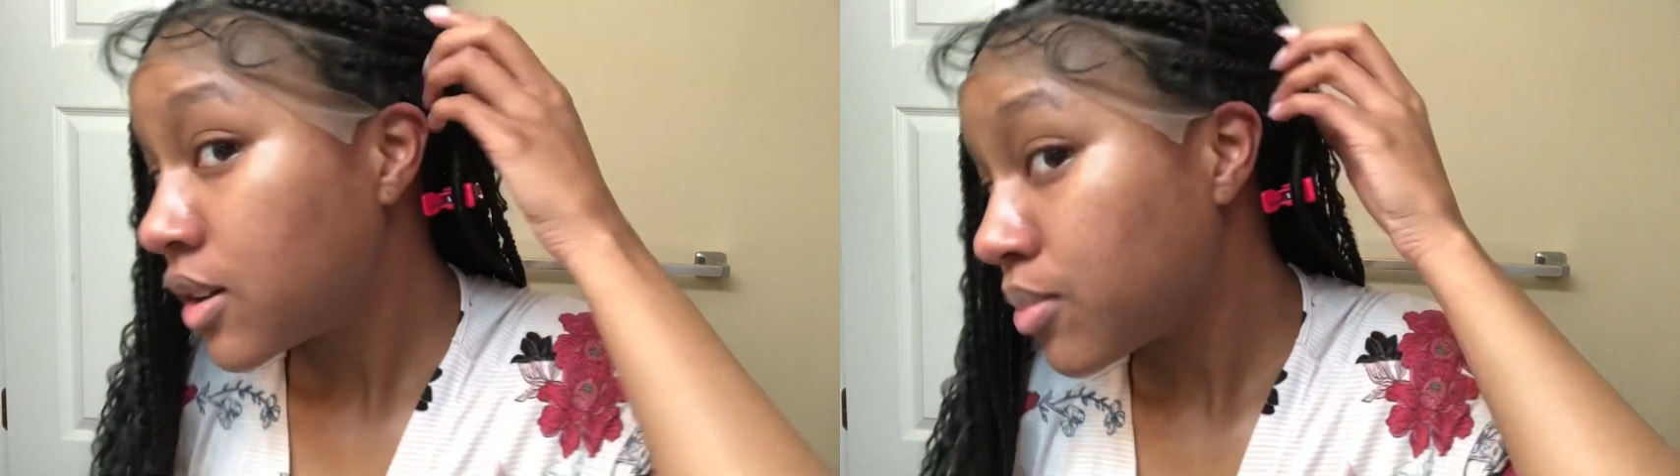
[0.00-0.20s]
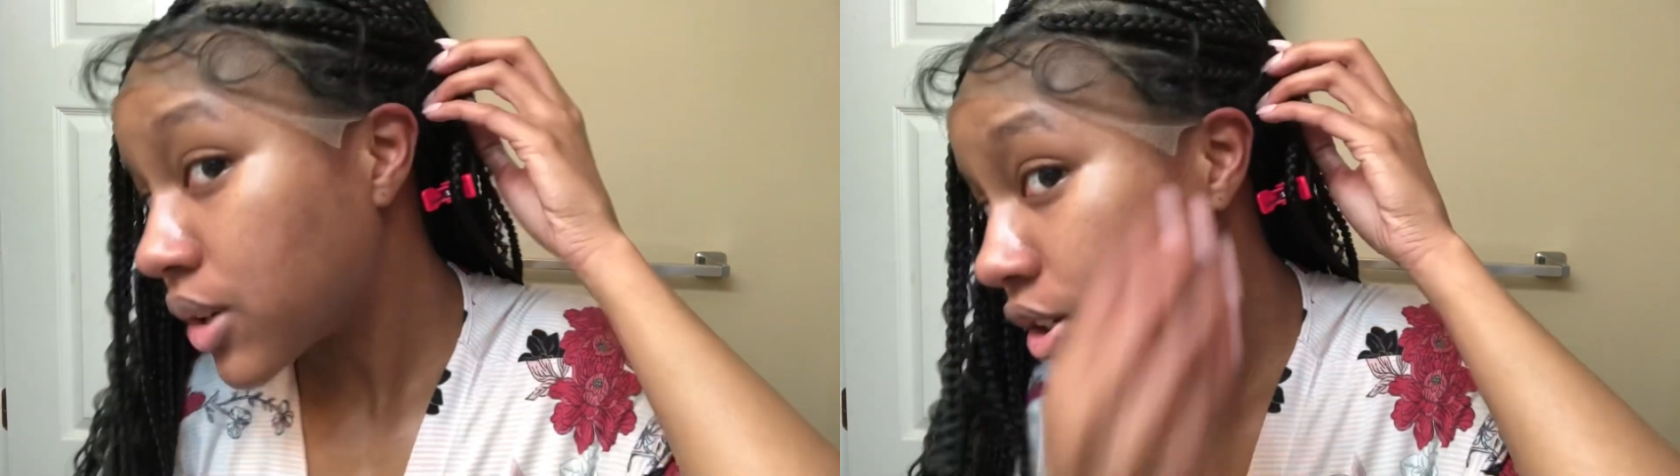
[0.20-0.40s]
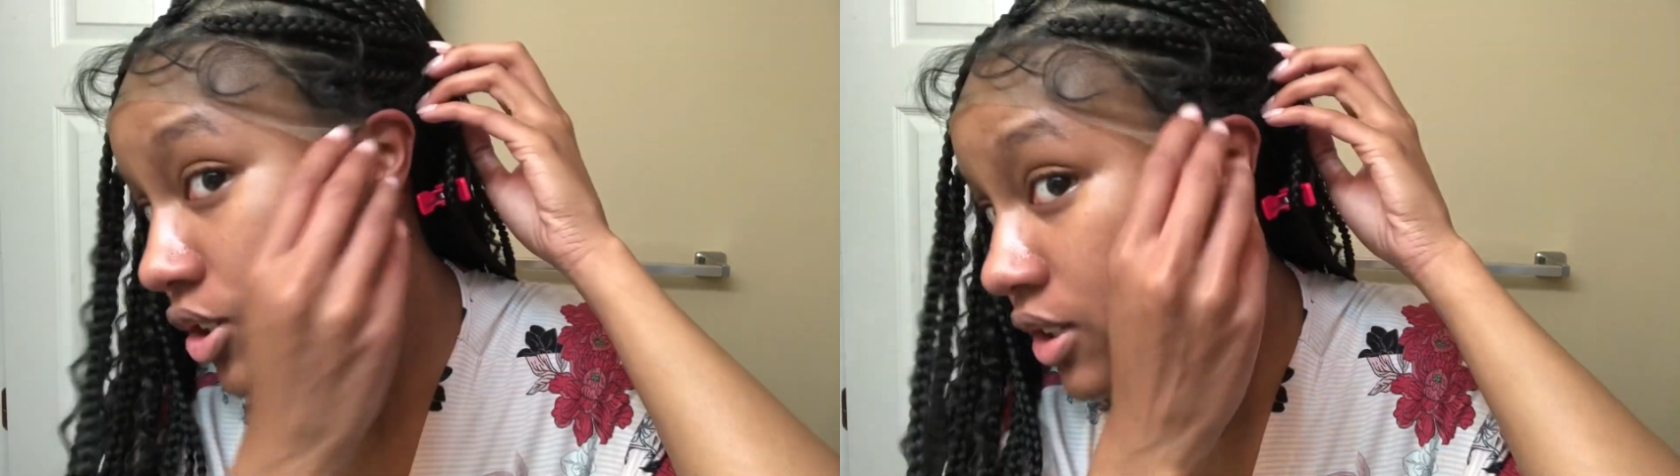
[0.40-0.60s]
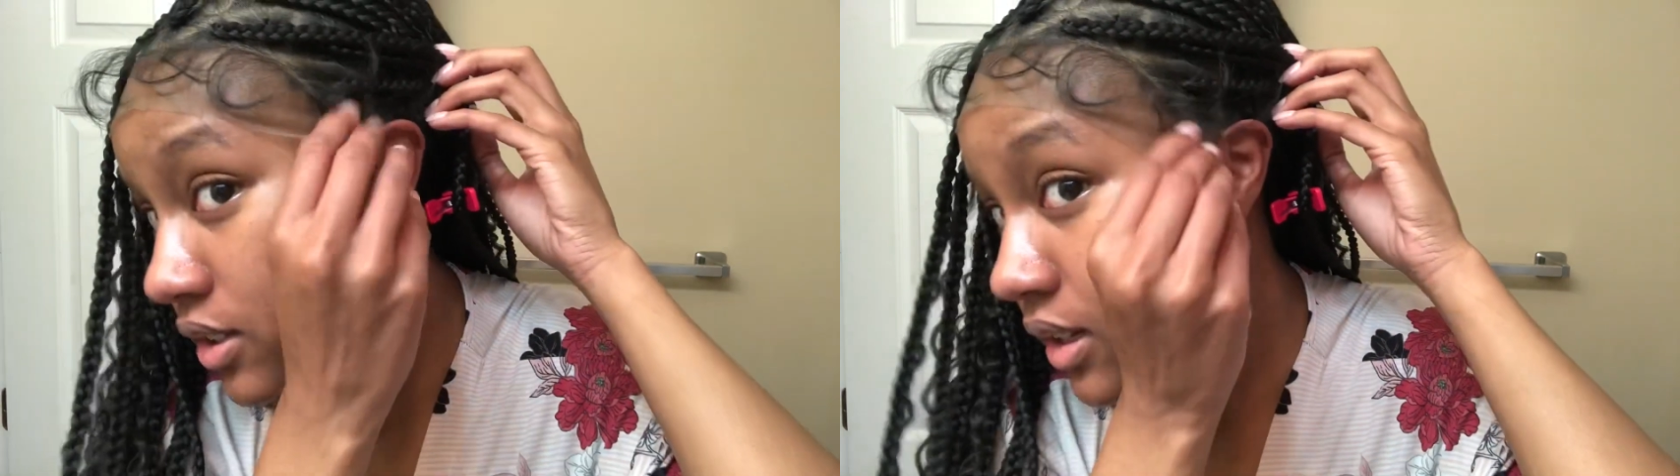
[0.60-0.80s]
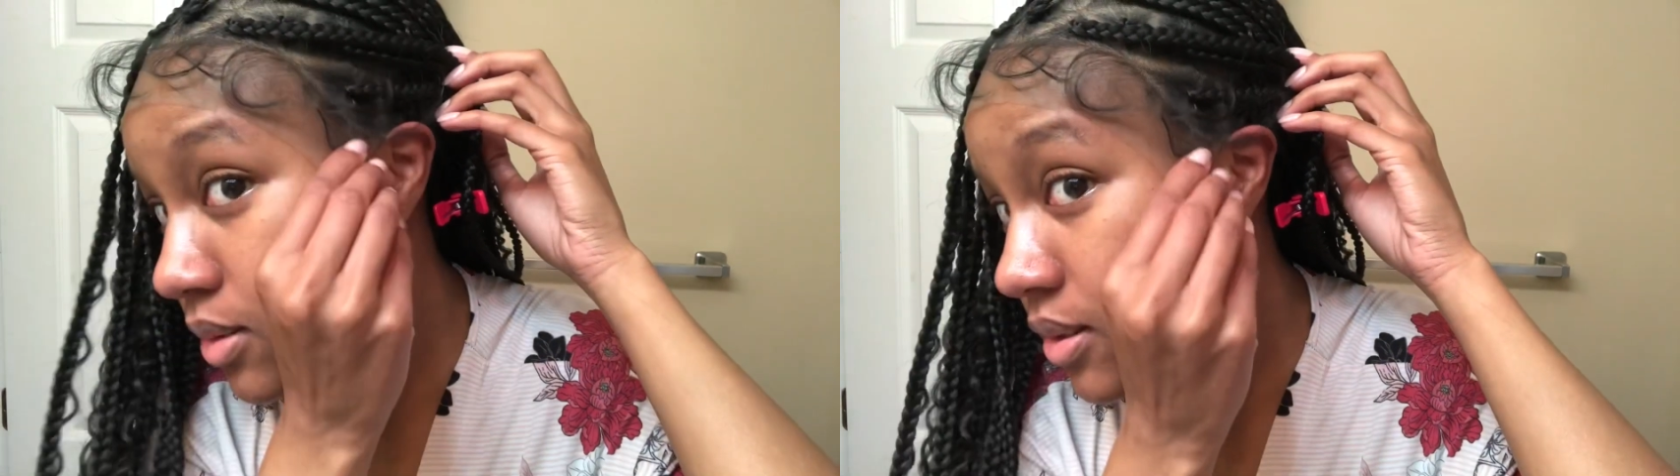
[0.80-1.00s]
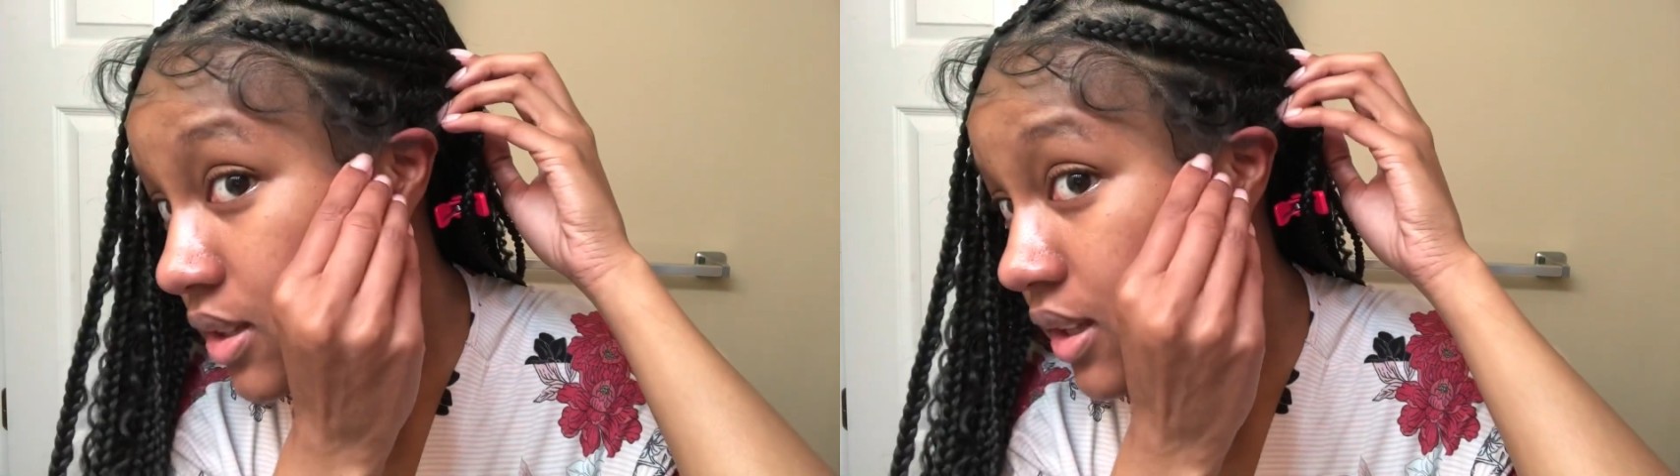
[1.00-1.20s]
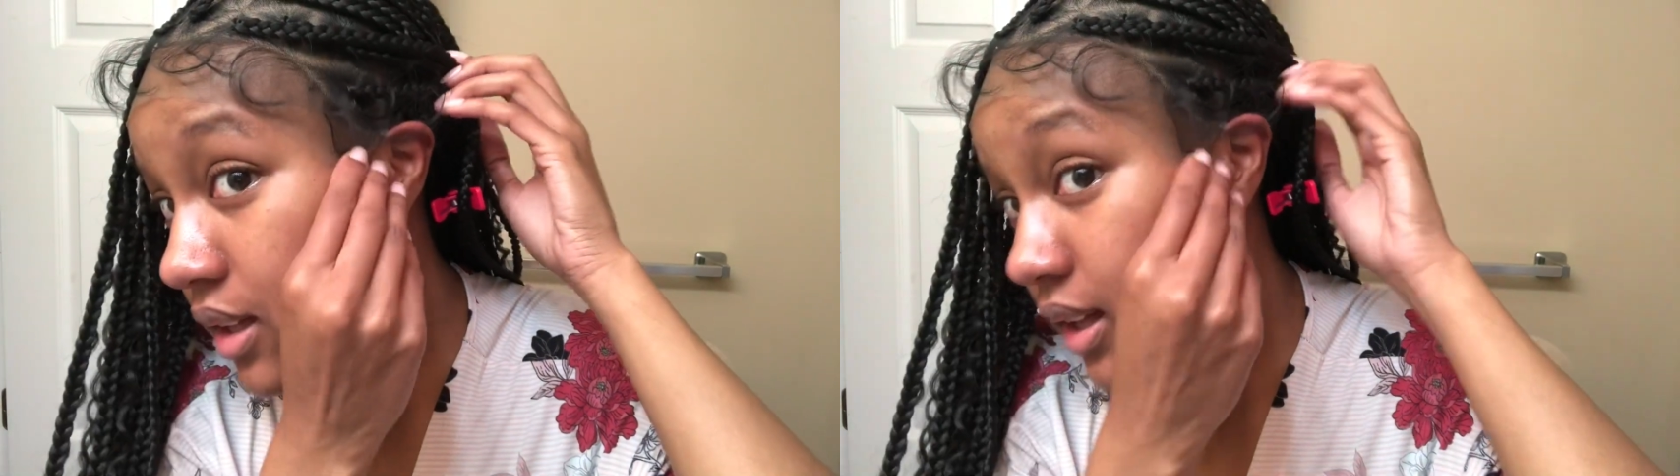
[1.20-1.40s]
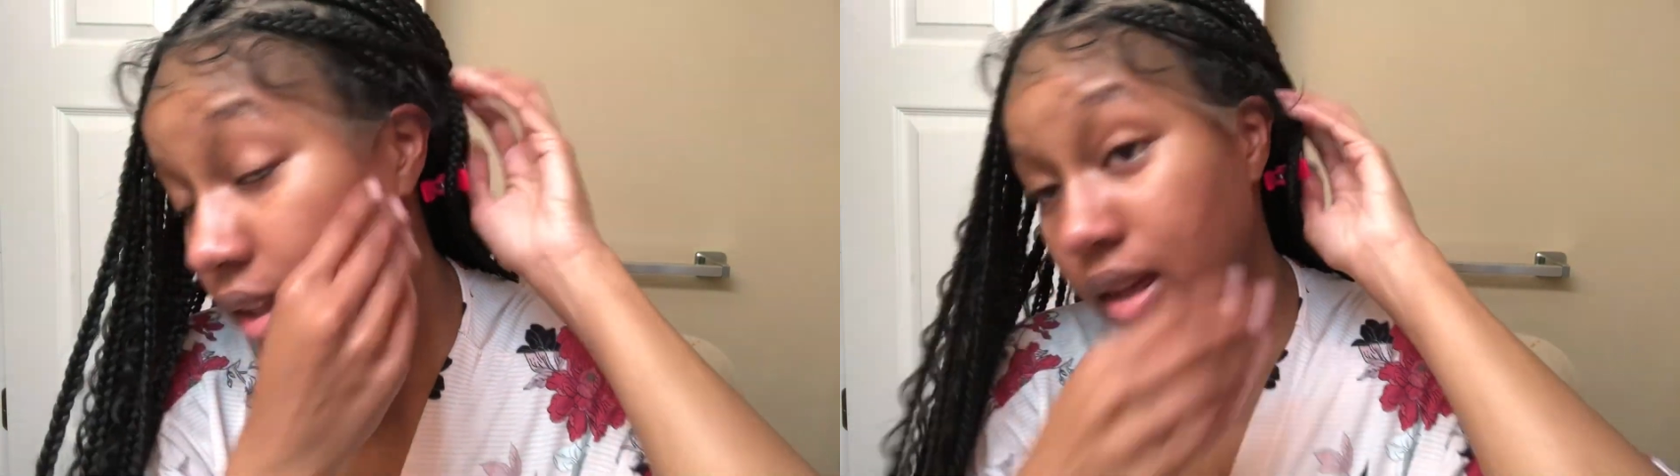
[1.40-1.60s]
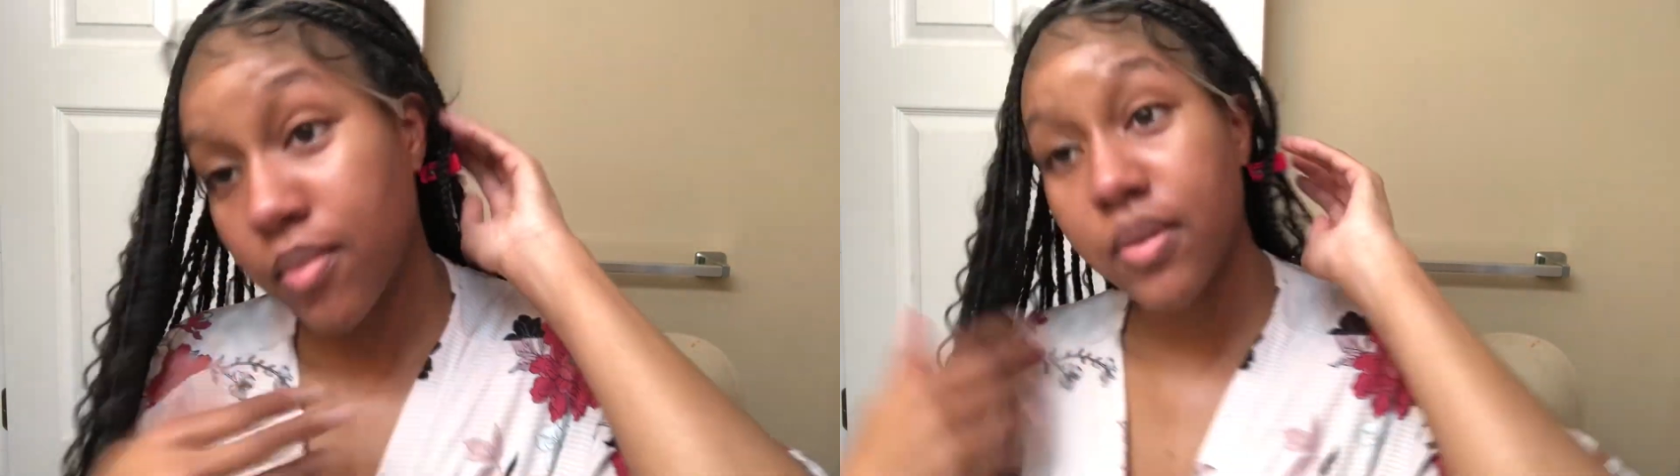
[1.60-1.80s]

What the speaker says: Pretty sure it's not supposed to look like that,